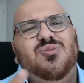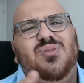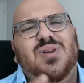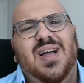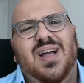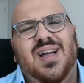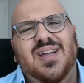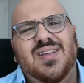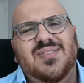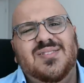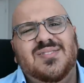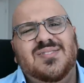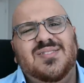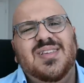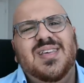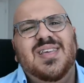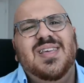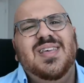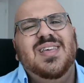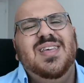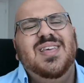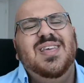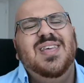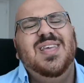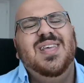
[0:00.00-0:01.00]
you guys
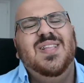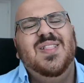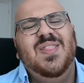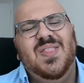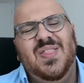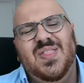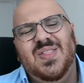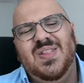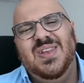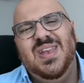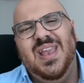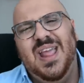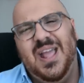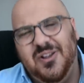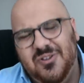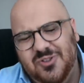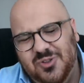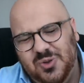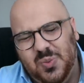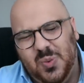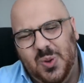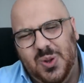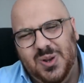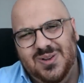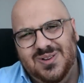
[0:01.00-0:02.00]
in the
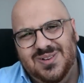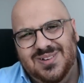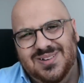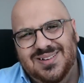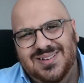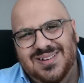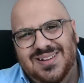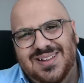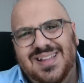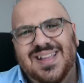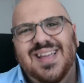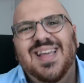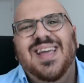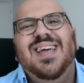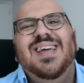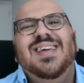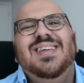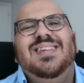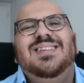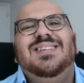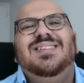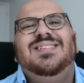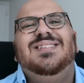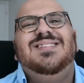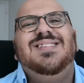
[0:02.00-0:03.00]
next one.
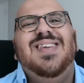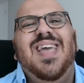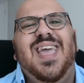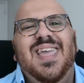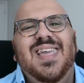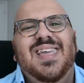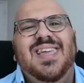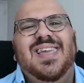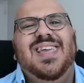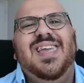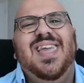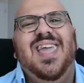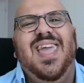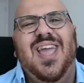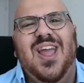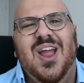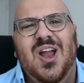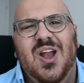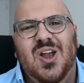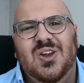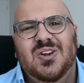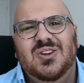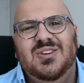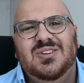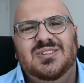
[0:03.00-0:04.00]
Take
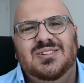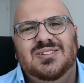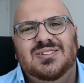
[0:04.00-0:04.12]
care.